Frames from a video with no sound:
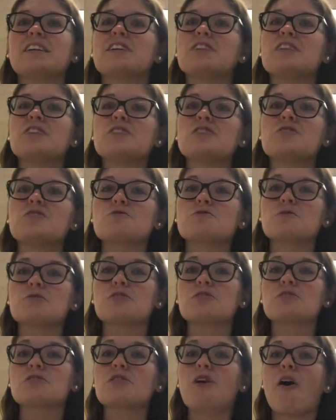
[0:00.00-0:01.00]
This
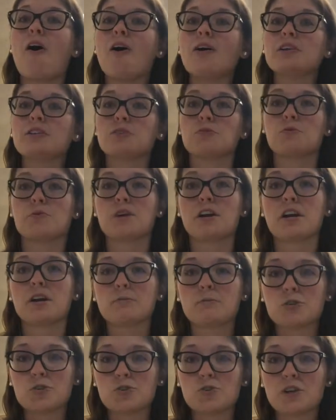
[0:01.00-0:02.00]
uses auditory
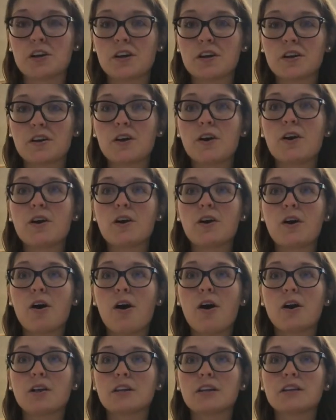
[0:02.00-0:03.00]
imagery,
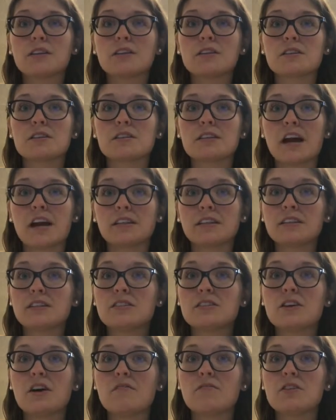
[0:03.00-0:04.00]
calling the
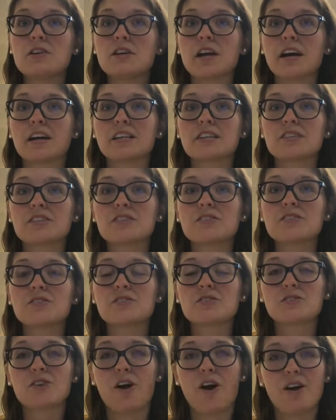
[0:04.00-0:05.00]
silence of the night
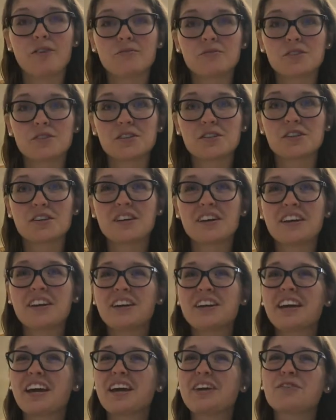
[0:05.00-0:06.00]
soft.
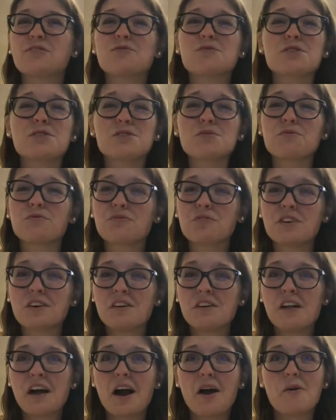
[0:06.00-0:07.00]
Can't you just
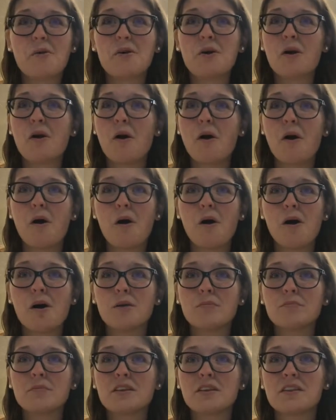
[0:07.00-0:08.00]
feel how
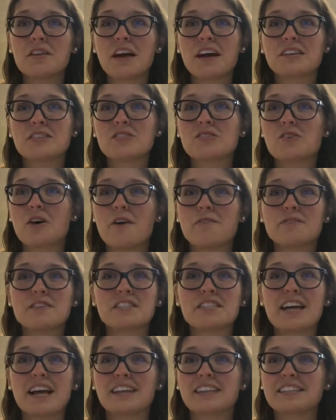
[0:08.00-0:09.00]
calm that soft
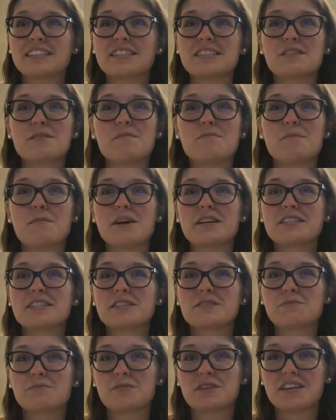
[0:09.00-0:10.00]
silence
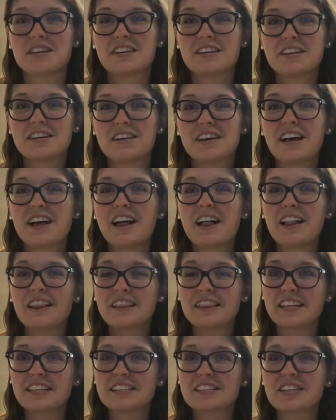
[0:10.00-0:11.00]
must be?
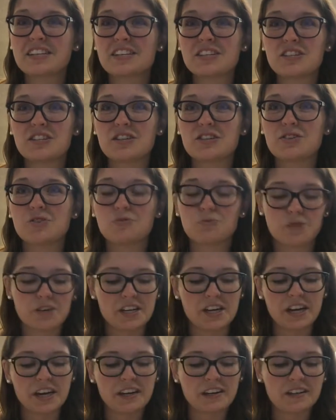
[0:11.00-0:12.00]
Let's continue
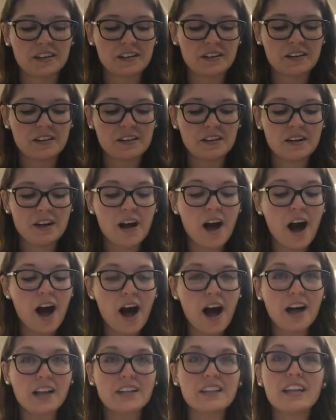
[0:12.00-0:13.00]
reading.
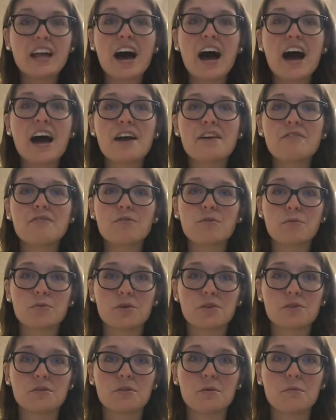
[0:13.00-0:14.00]
Alive
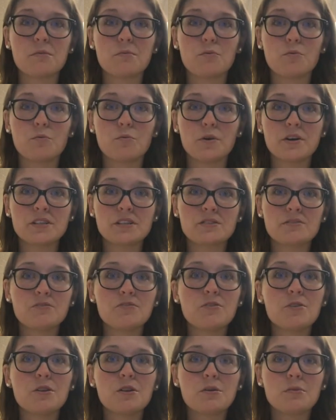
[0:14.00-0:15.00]
with
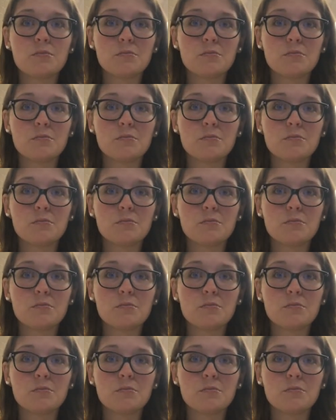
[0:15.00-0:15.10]
wistful